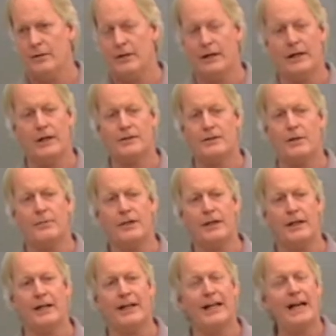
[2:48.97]
Because I'm
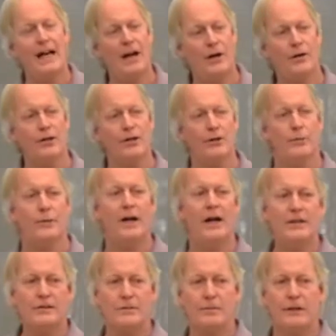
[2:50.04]
thinking, how can you
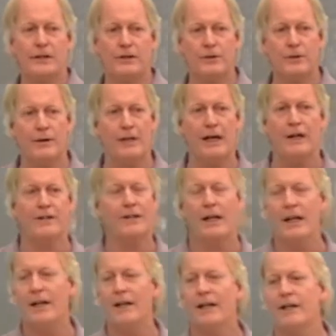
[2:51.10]
possibly do that to
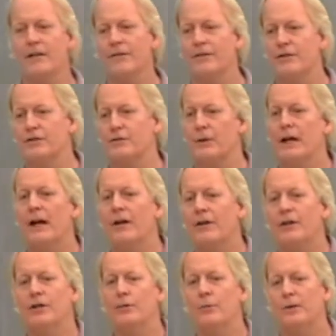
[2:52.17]
any individual?
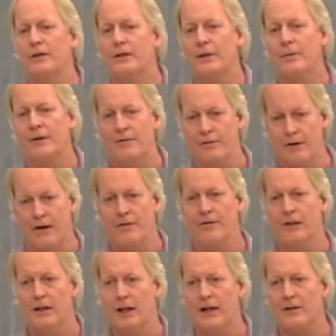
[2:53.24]
How can you put them in front
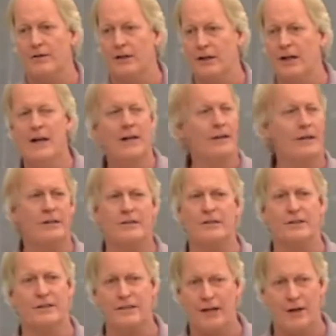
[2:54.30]
of a lectern? This
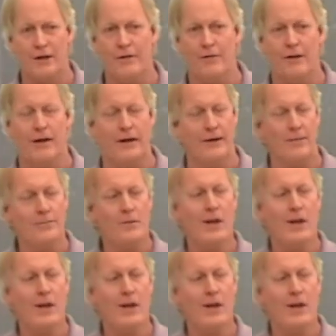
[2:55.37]
is terrifying.